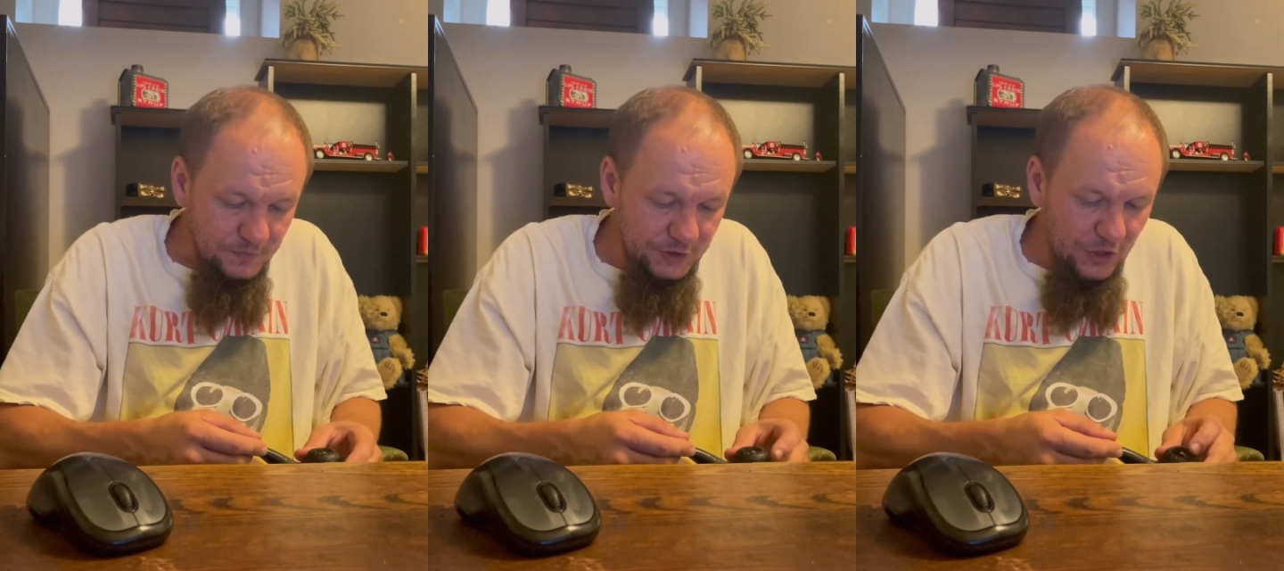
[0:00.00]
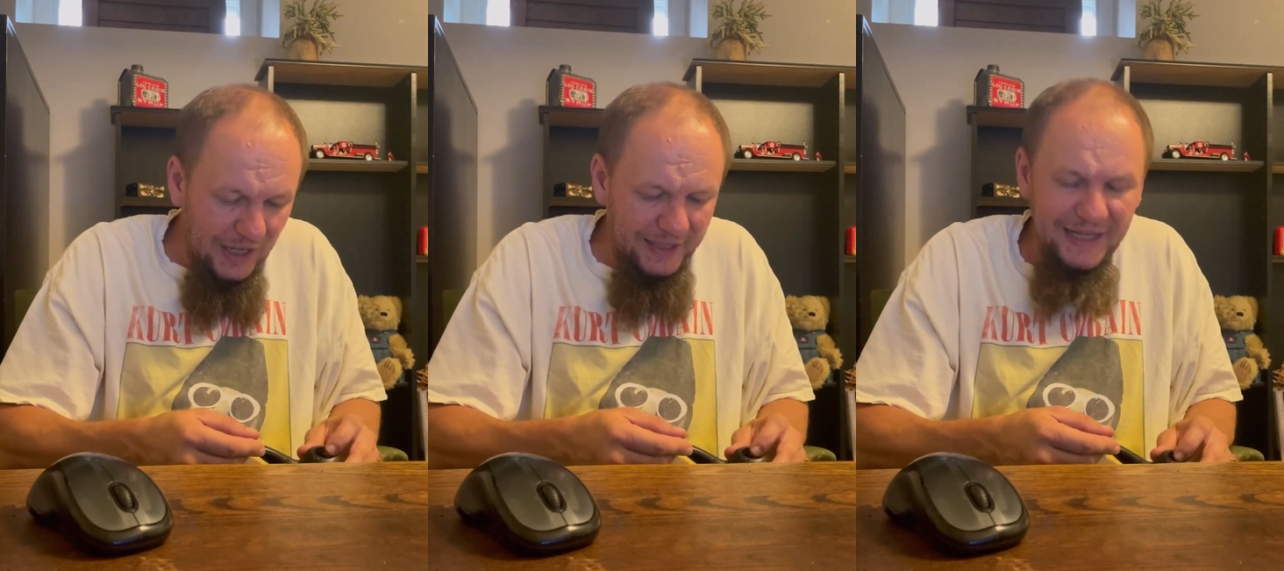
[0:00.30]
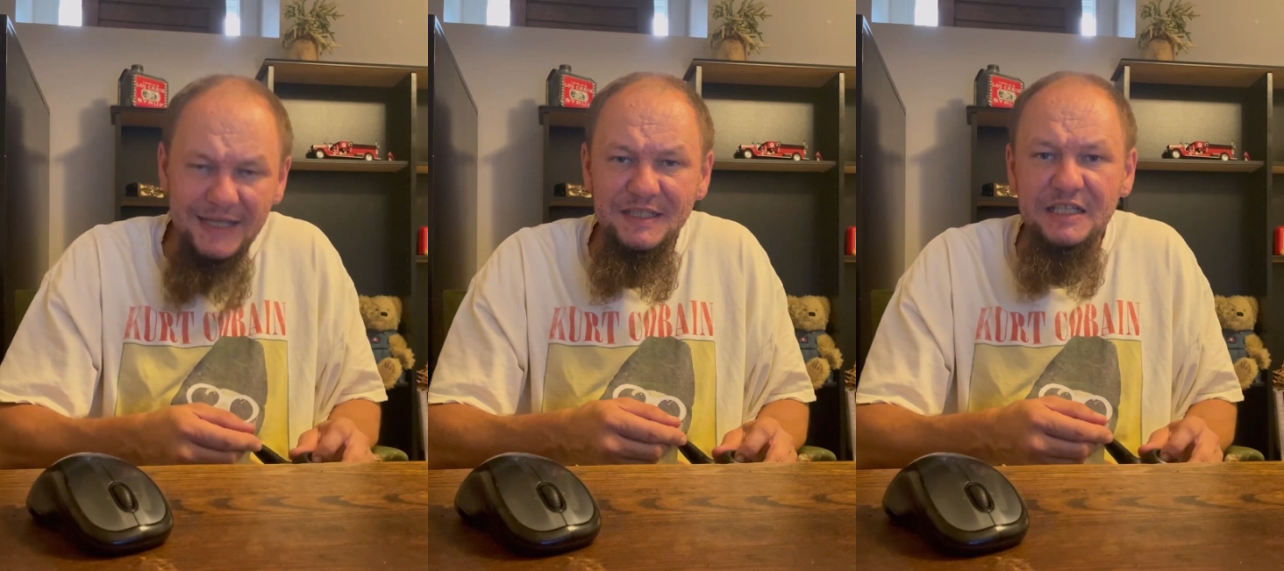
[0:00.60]
you know,
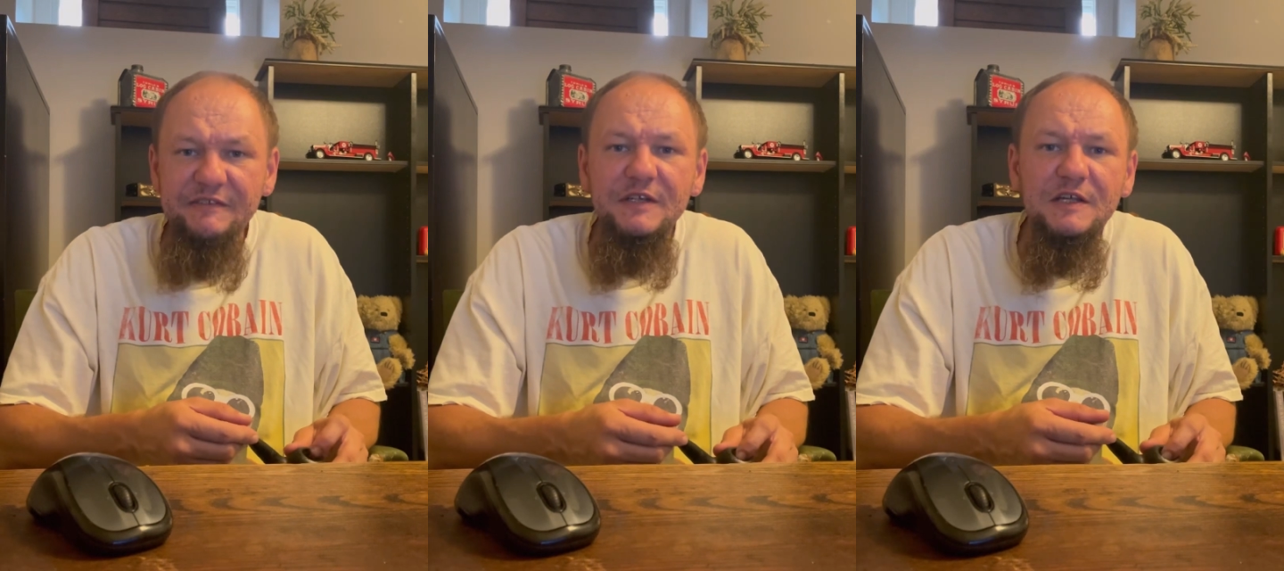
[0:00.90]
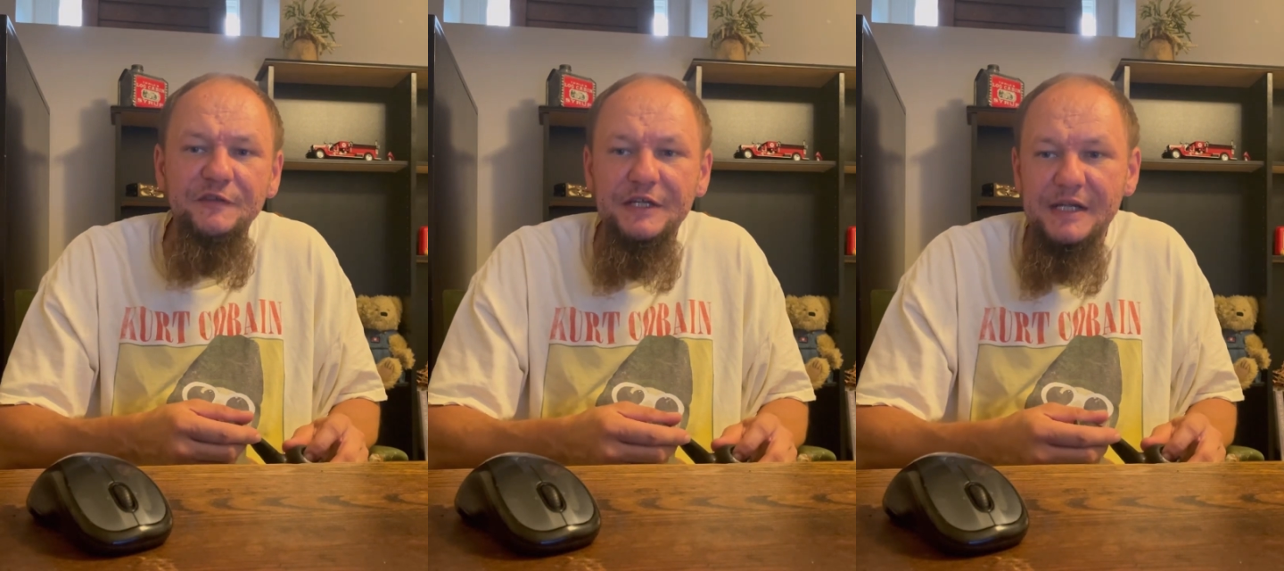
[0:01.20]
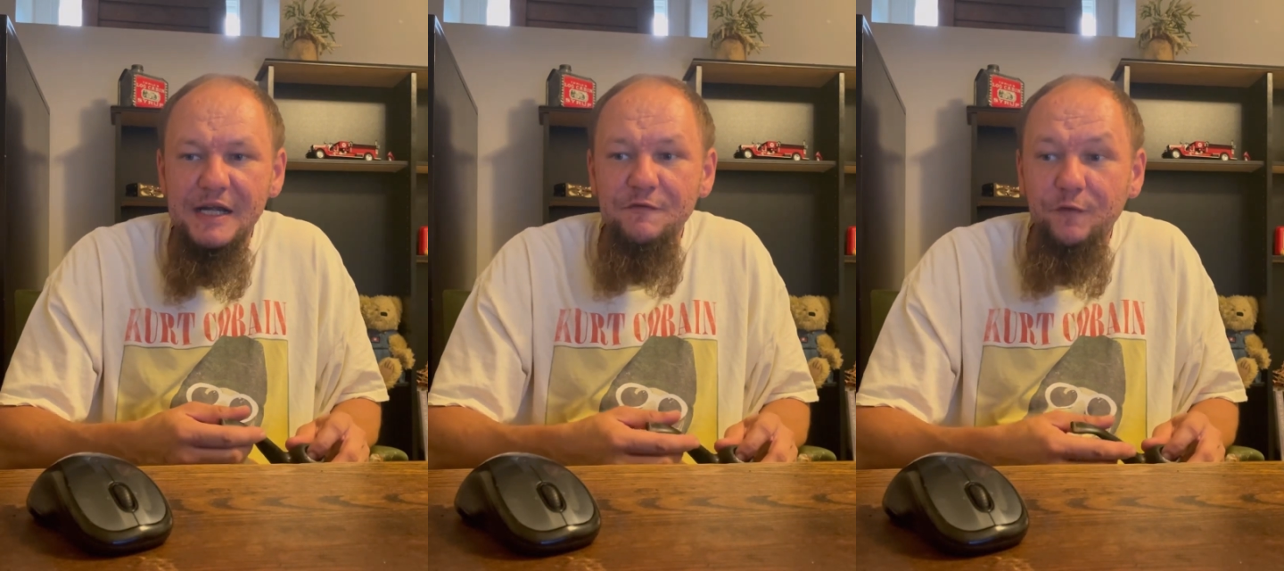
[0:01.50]
I even if he
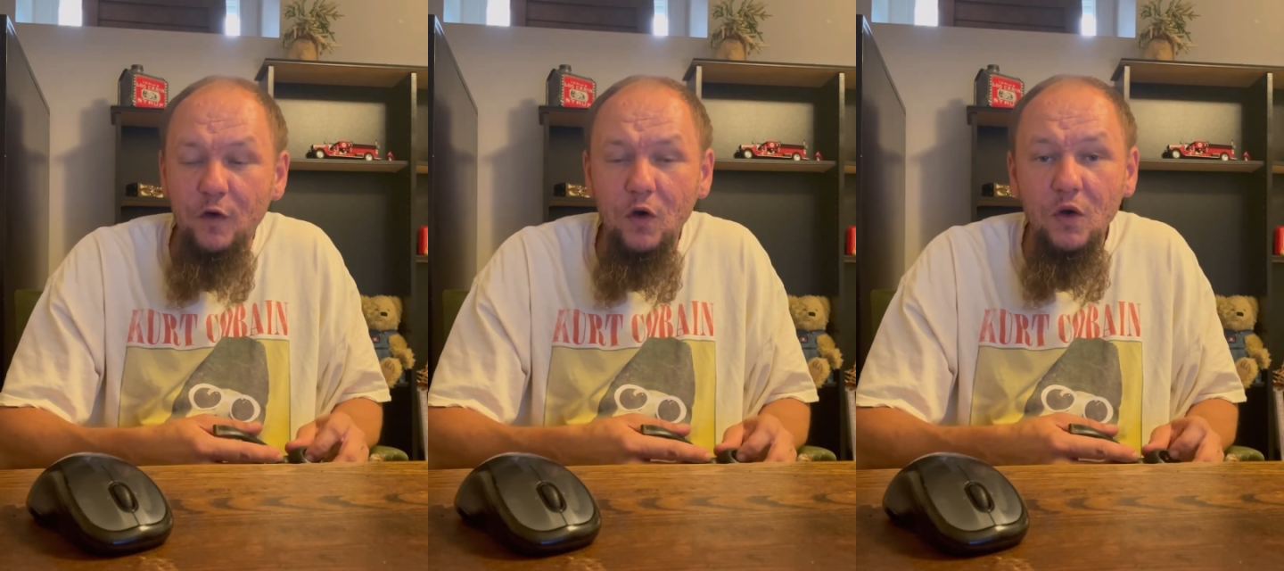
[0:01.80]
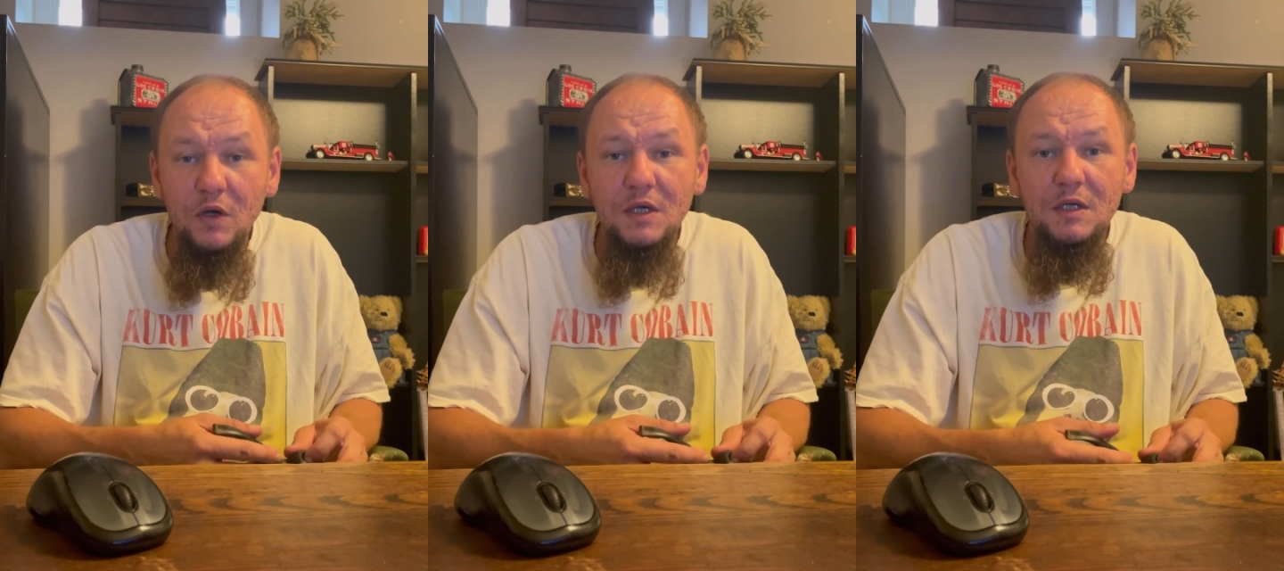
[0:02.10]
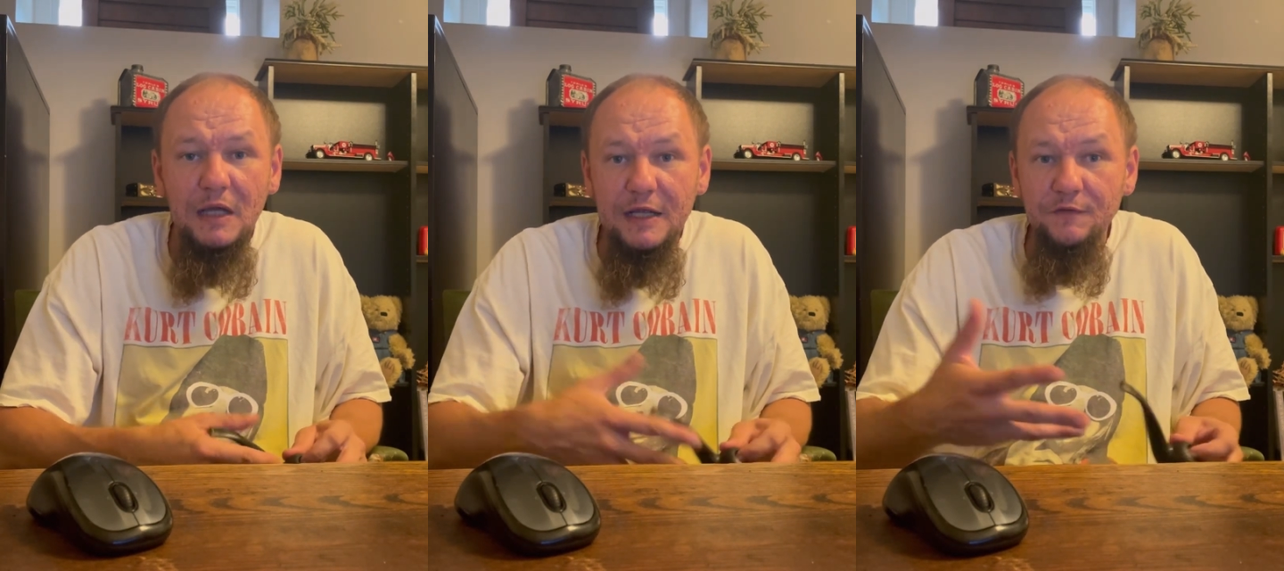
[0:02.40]
didn't fall
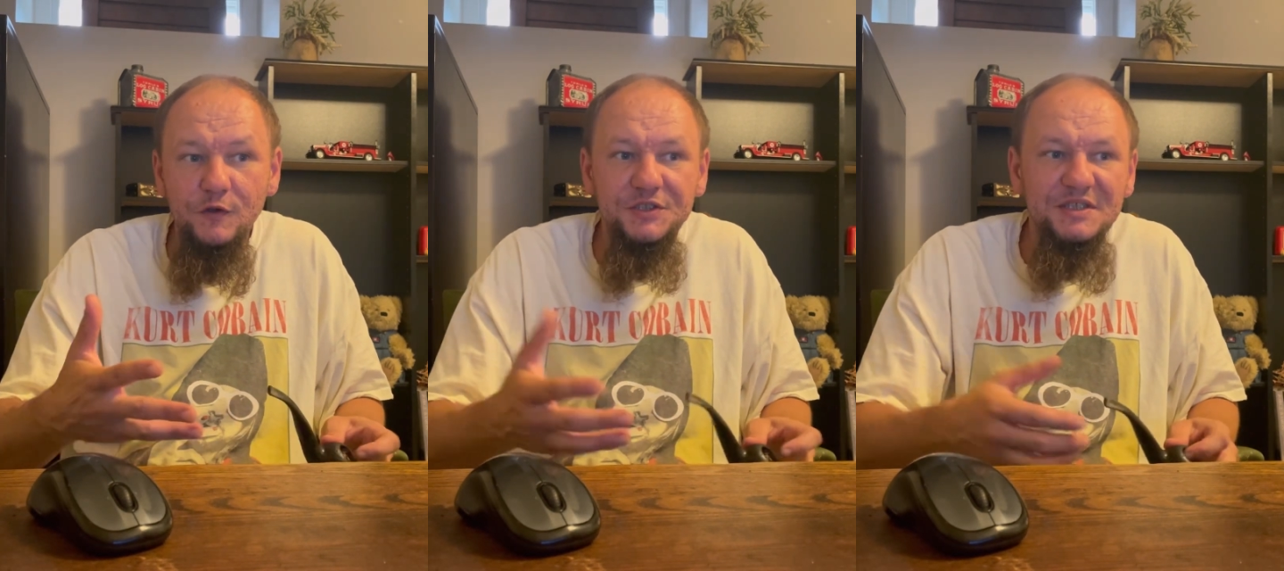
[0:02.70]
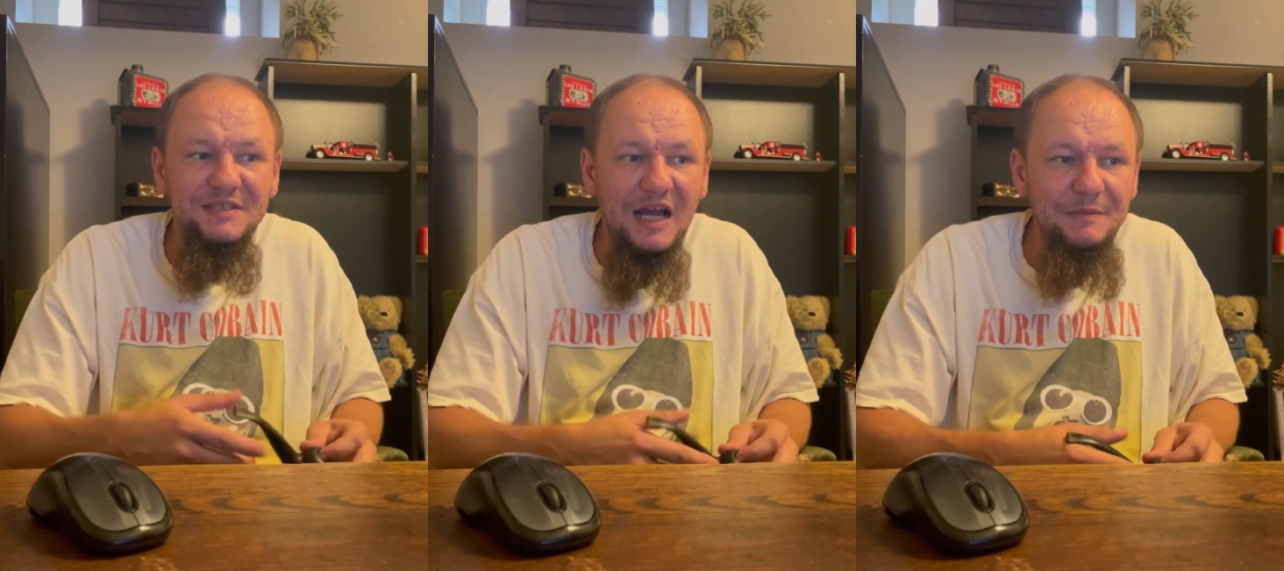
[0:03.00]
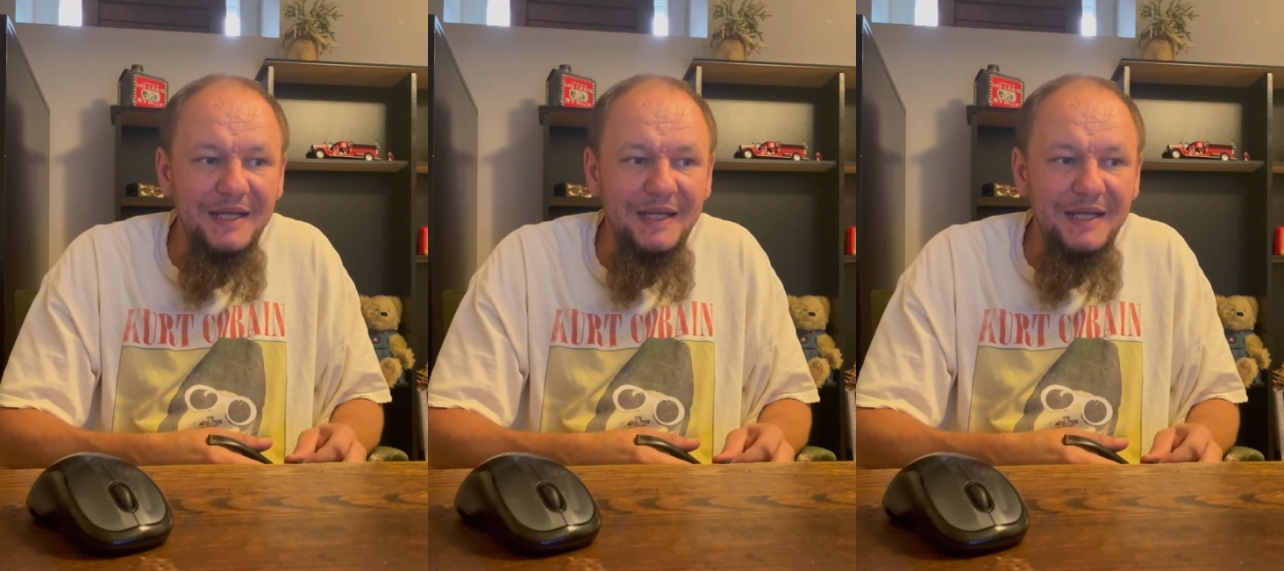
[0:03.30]
and reverse the time,